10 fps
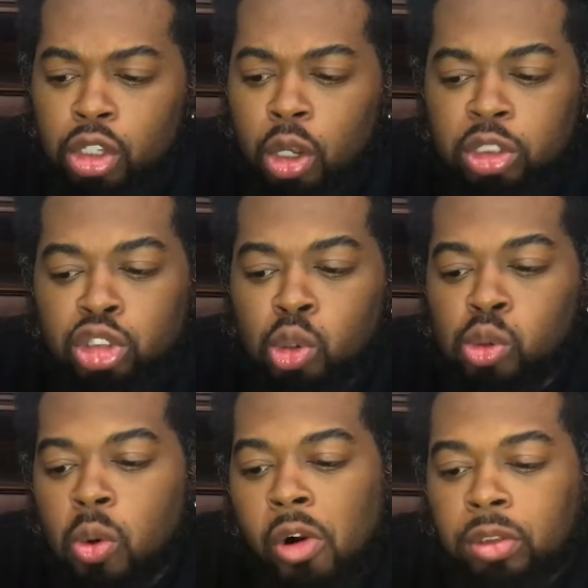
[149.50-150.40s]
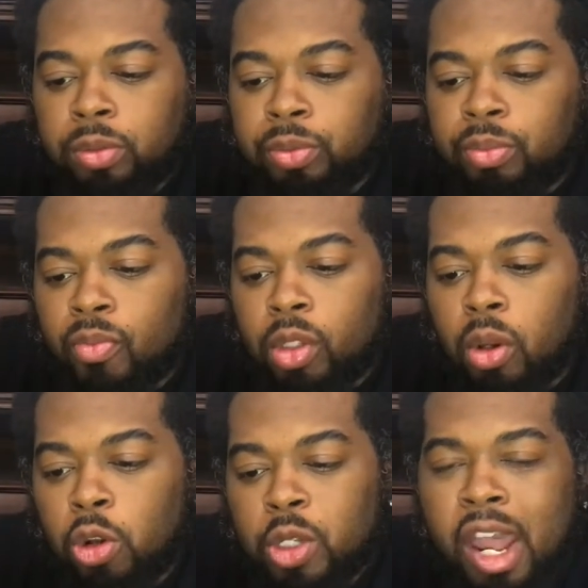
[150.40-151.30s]
you know, it's cool.
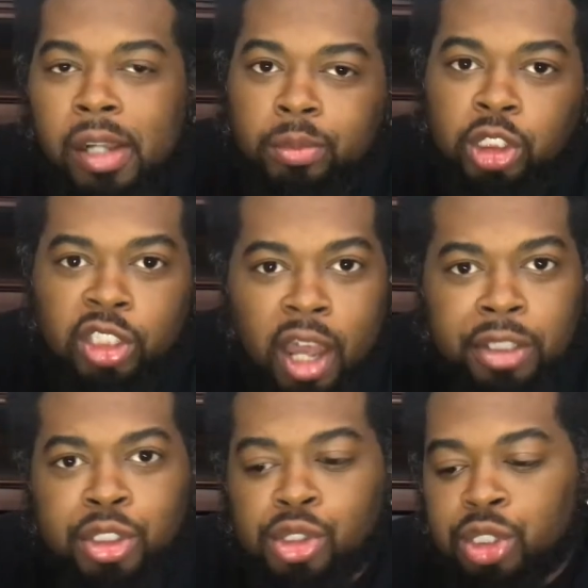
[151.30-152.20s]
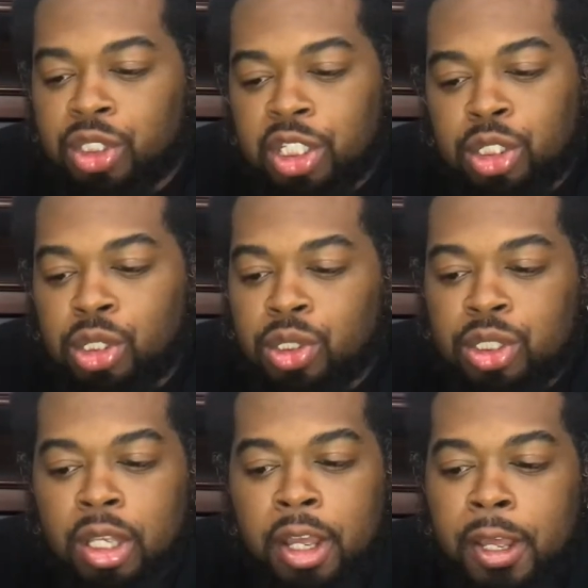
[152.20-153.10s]
You know, you got your doctors, your teachers,